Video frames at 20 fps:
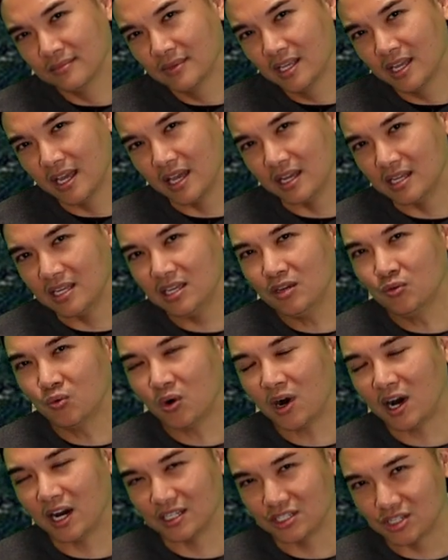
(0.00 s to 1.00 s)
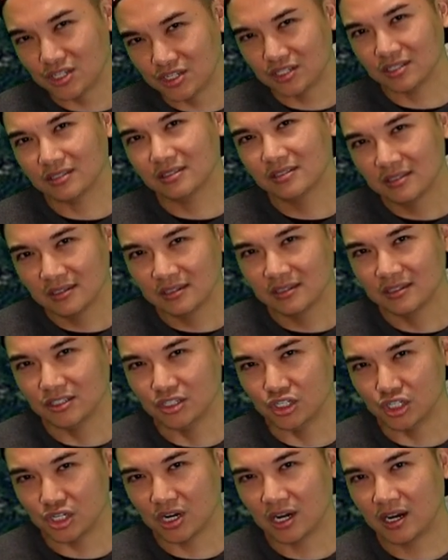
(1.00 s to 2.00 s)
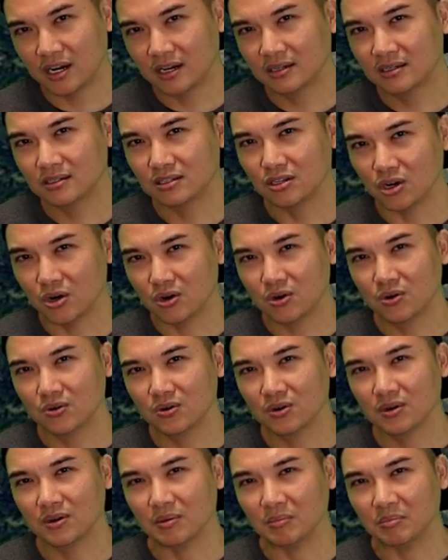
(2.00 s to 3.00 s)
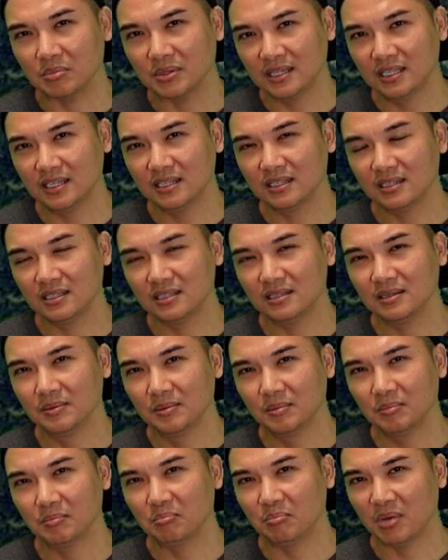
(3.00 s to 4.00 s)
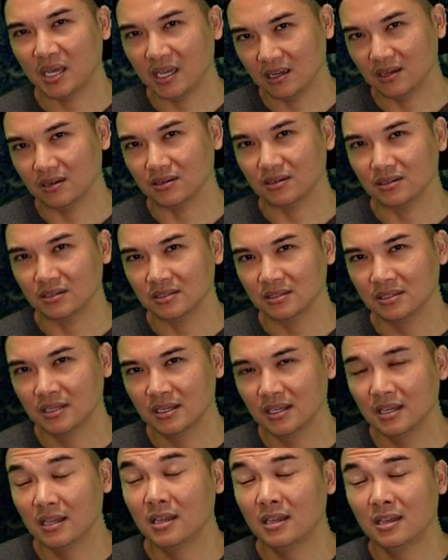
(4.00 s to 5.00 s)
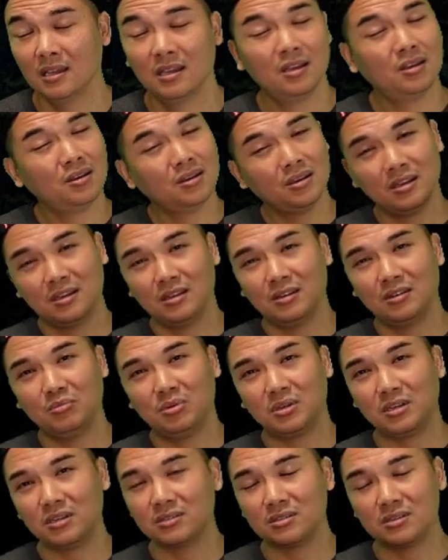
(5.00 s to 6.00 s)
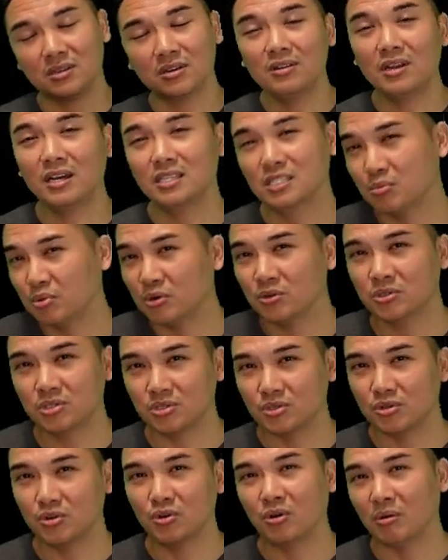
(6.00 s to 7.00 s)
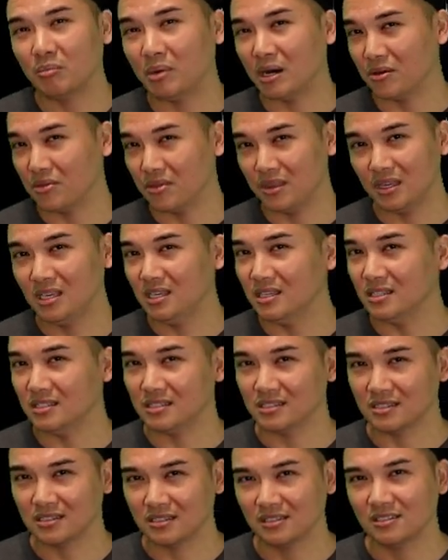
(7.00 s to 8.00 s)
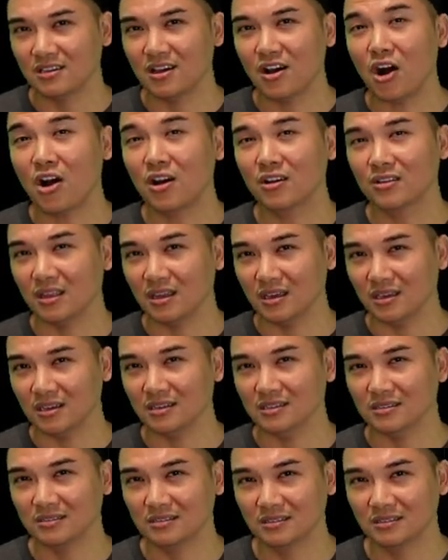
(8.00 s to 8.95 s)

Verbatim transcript: And he watched John go completely pale. Because they're not supposed to know about these, are they?